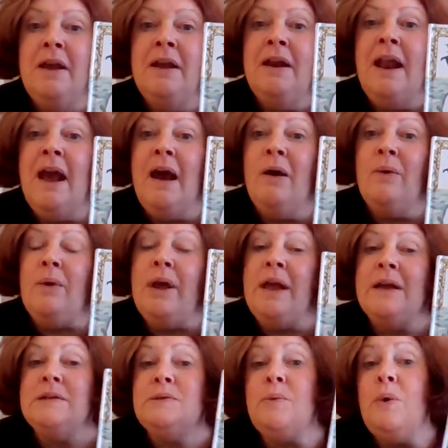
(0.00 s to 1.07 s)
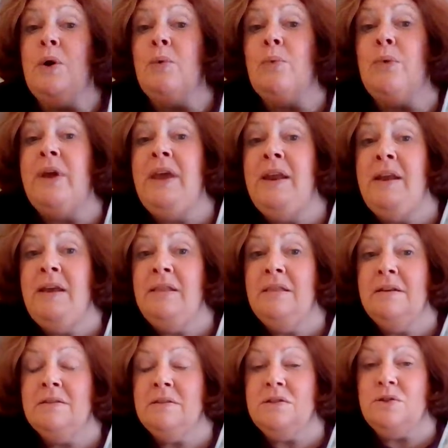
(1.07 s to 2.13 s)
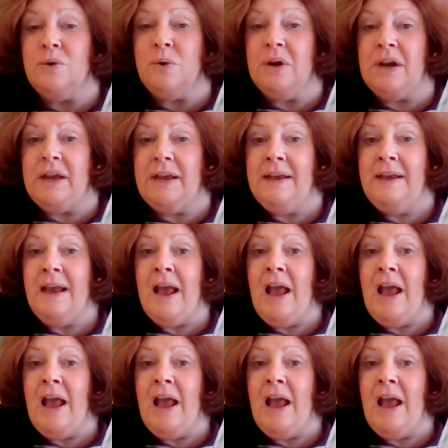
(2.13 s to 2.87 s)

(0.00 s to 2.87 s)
Now, as we're reading this story,